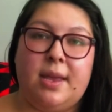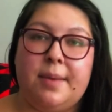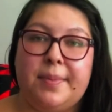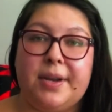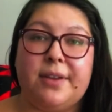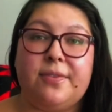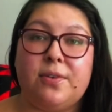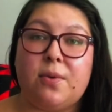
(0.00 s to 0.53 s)

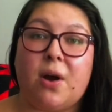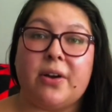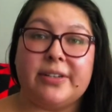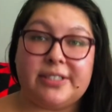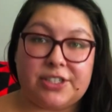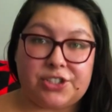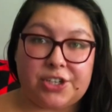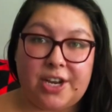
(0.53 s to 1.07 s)
But if you are
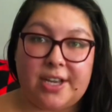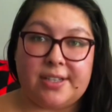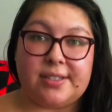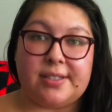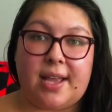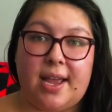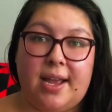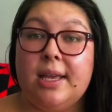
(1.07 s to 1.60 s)

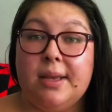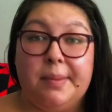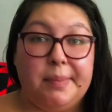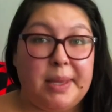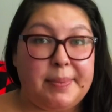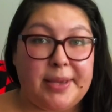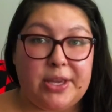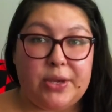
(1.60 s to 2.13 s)
Indigenous and
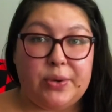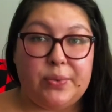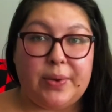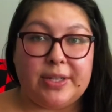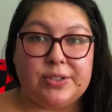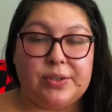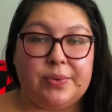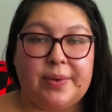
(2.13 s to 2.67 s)
maybe you
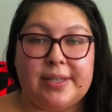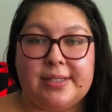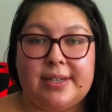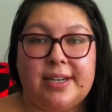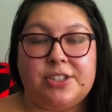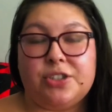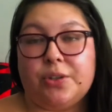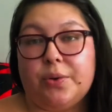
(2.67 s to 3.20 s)
went to a
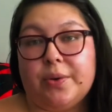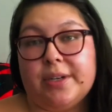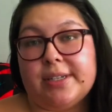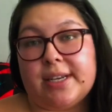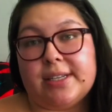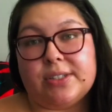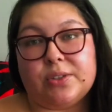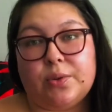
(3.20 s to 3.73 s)
residential or a
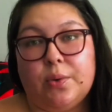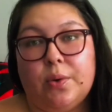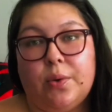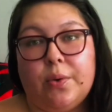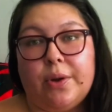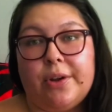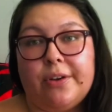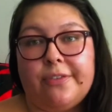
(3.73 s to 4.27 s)
day school
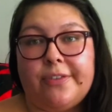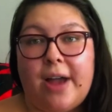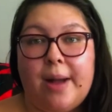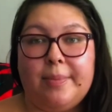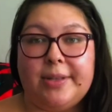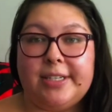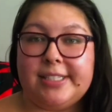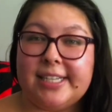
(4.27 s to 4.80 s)
or your
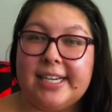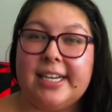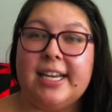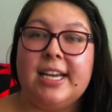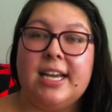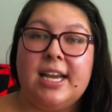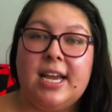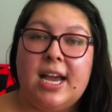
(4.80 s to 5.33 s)
family did,
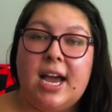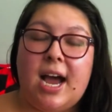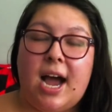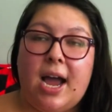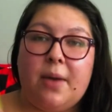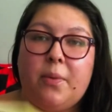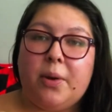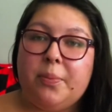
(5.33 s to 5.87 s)

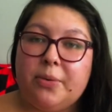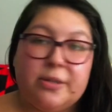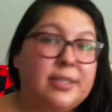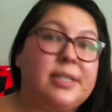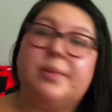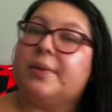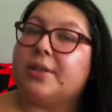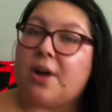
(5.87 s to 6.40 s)
I would
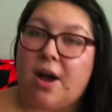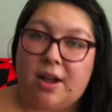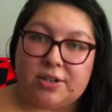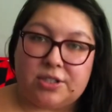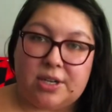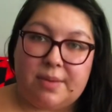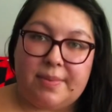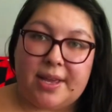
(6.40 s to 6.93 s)
proceed with caution